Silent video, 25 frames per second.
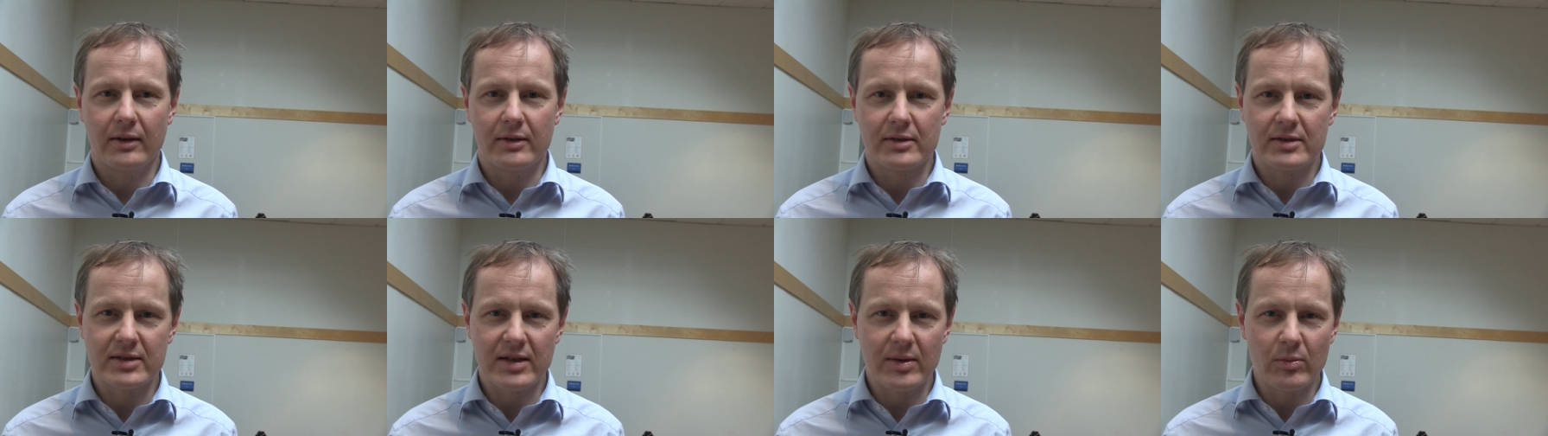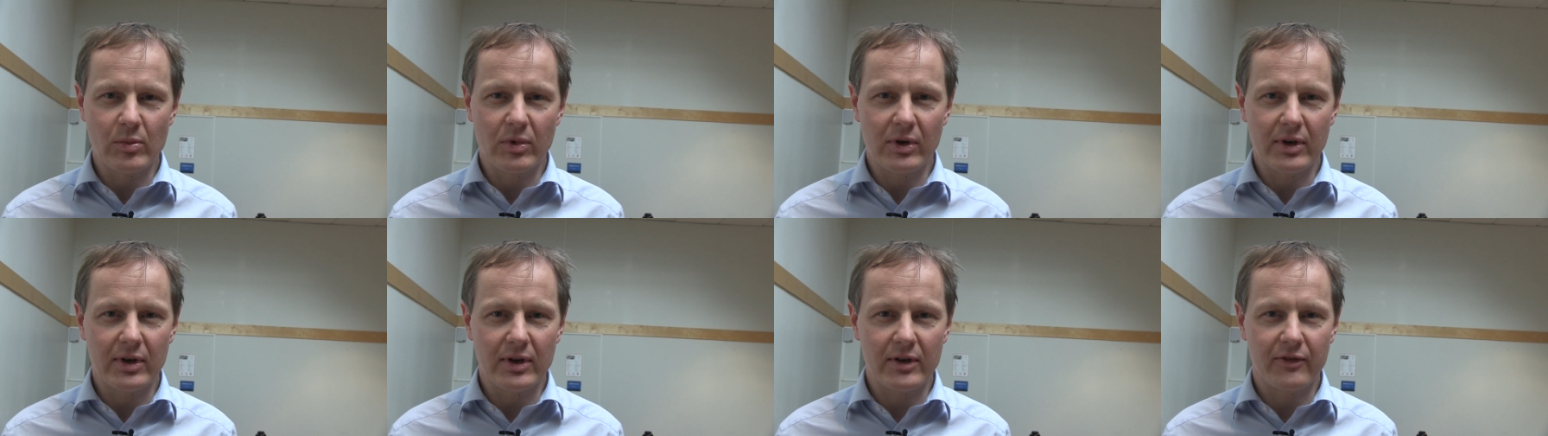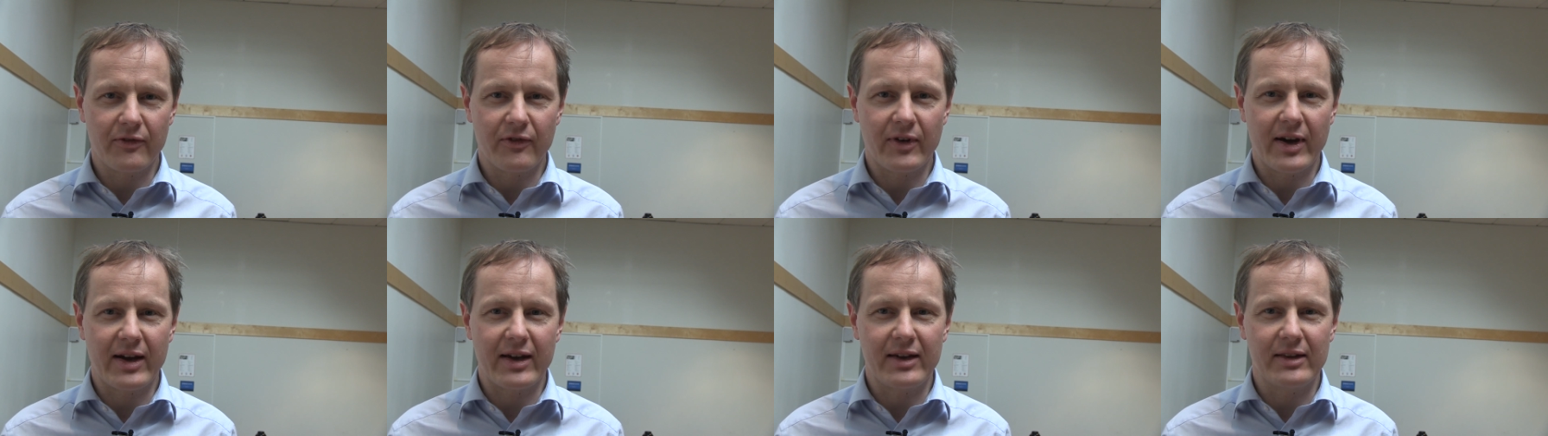Similar
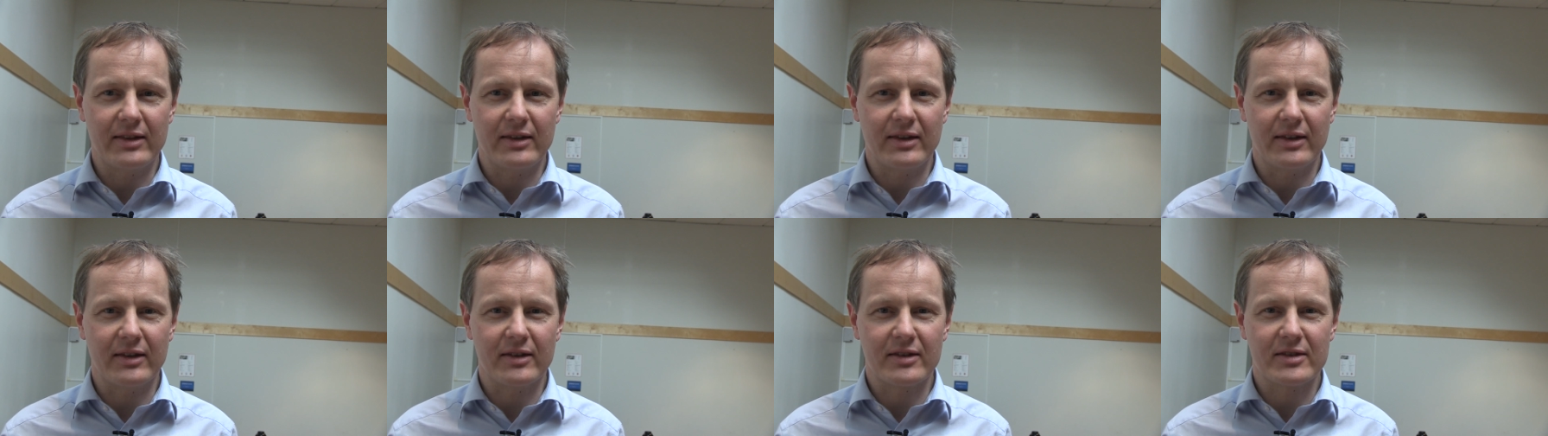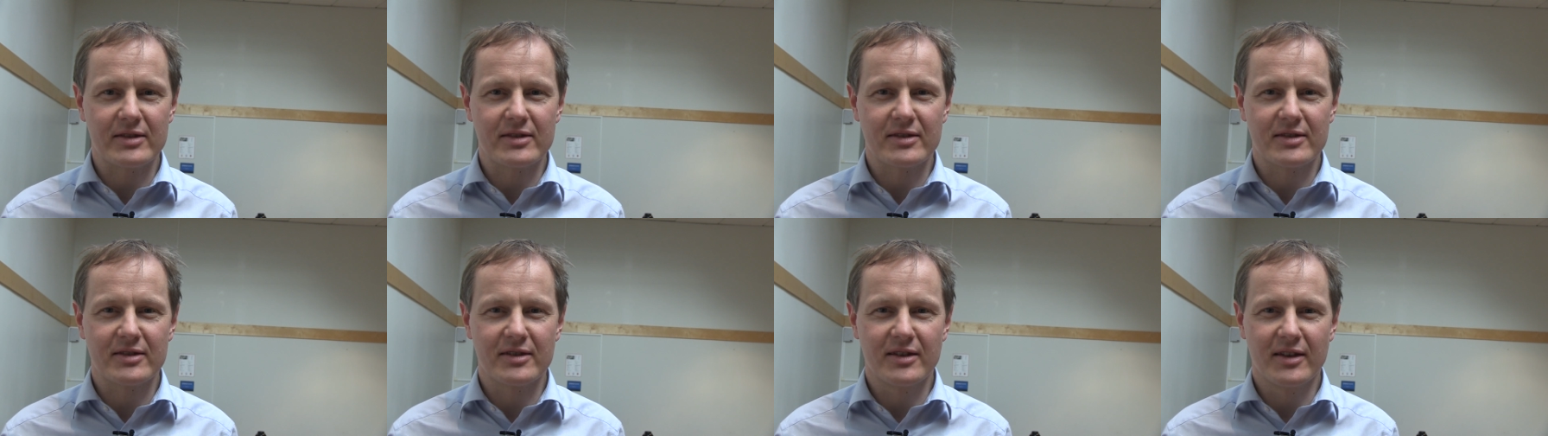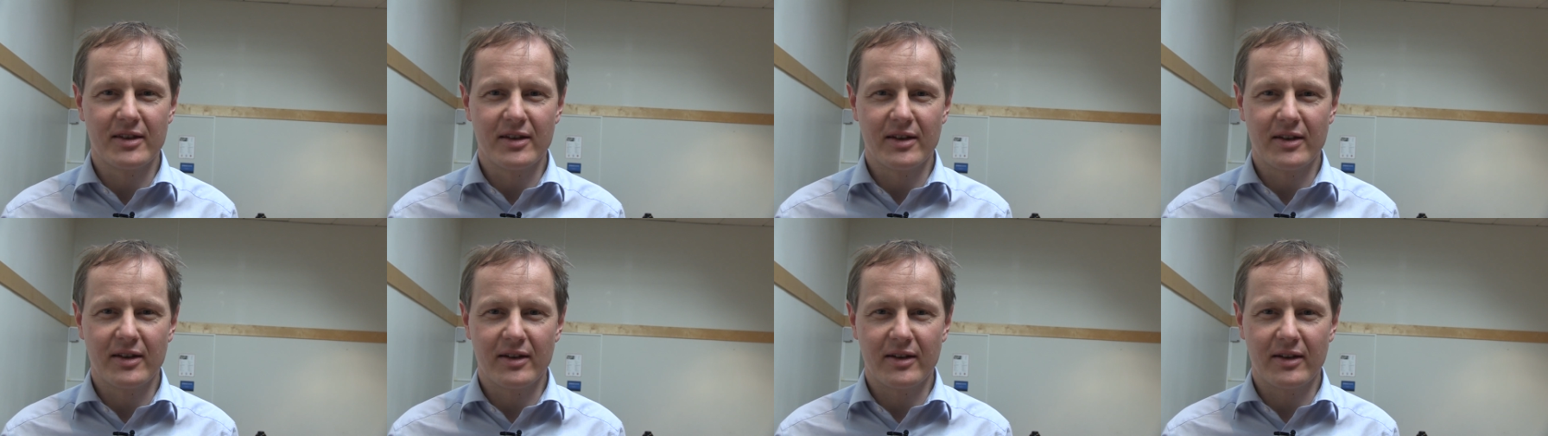findings
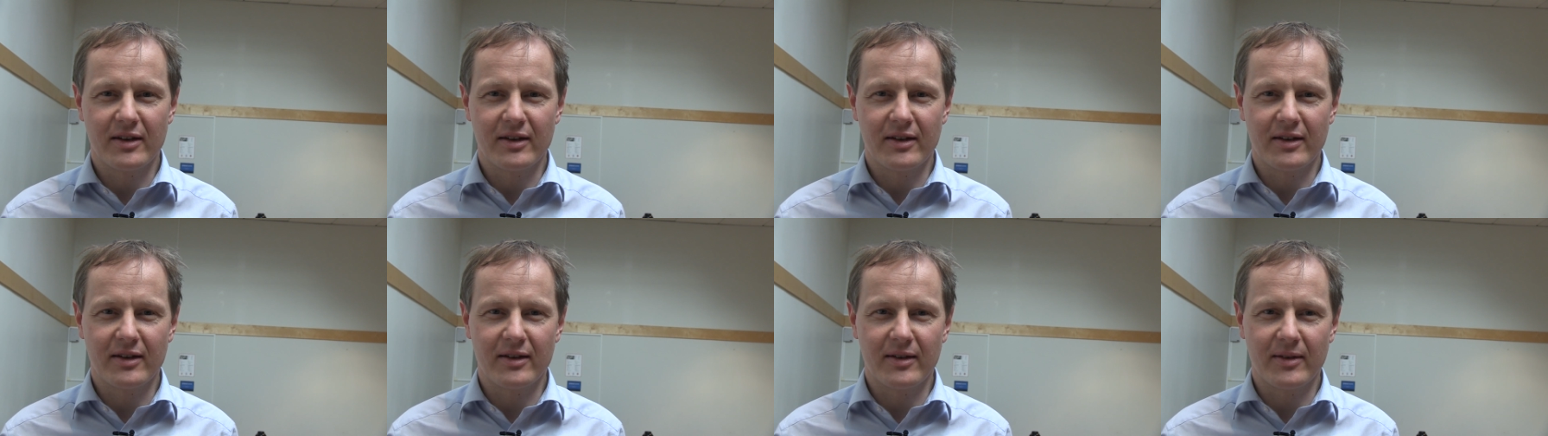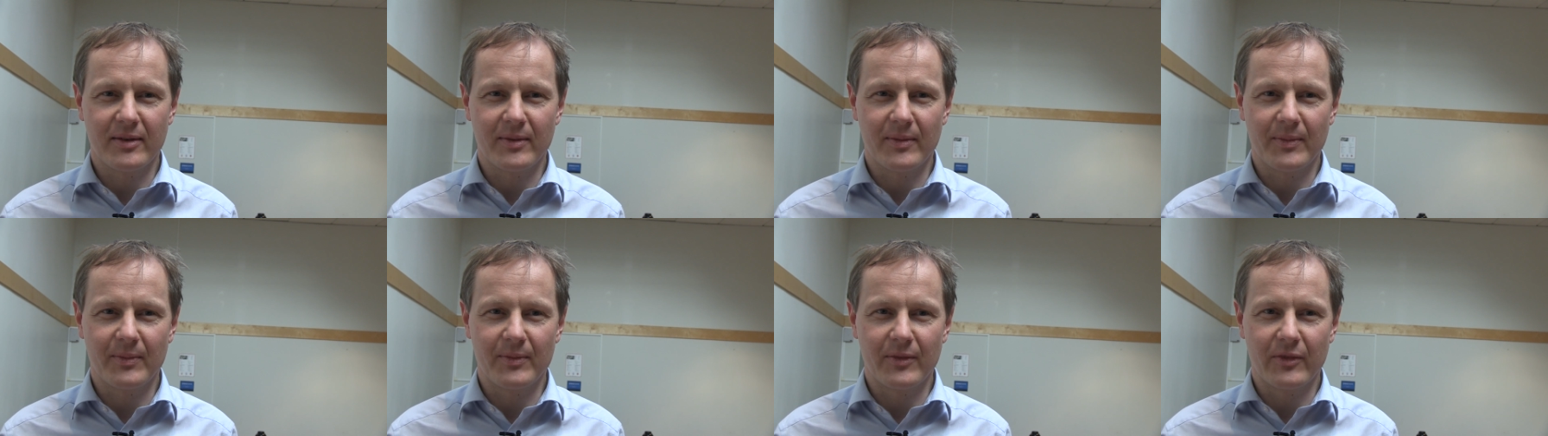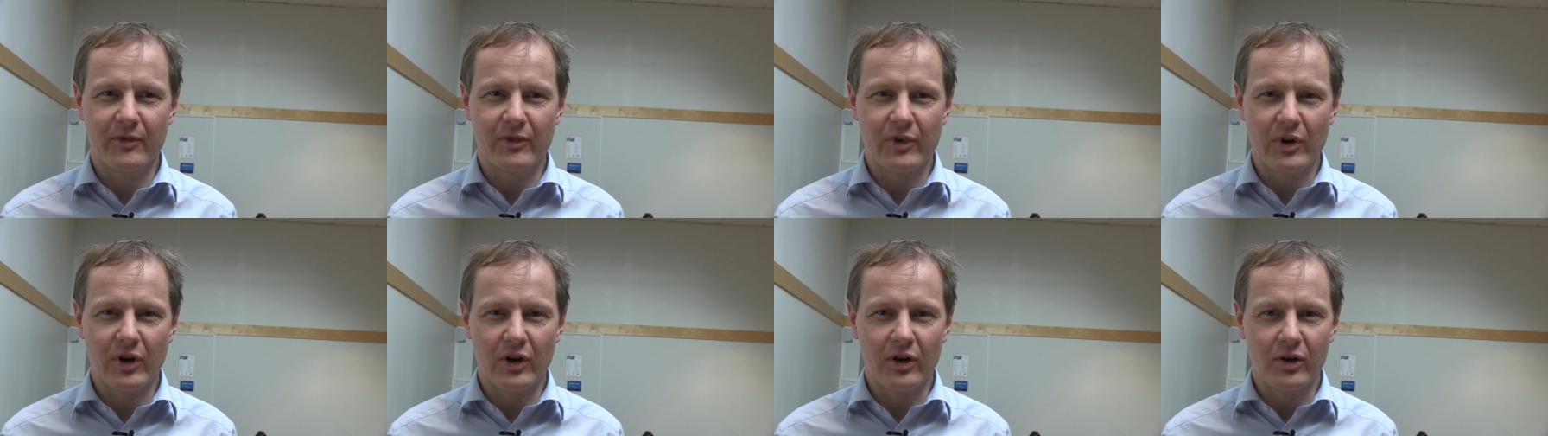
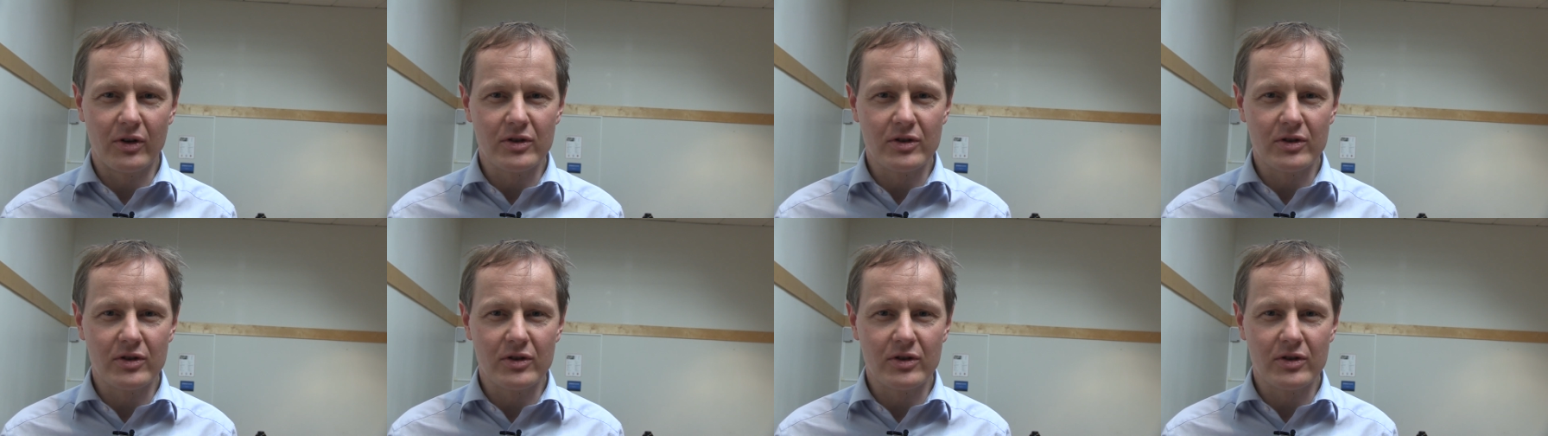were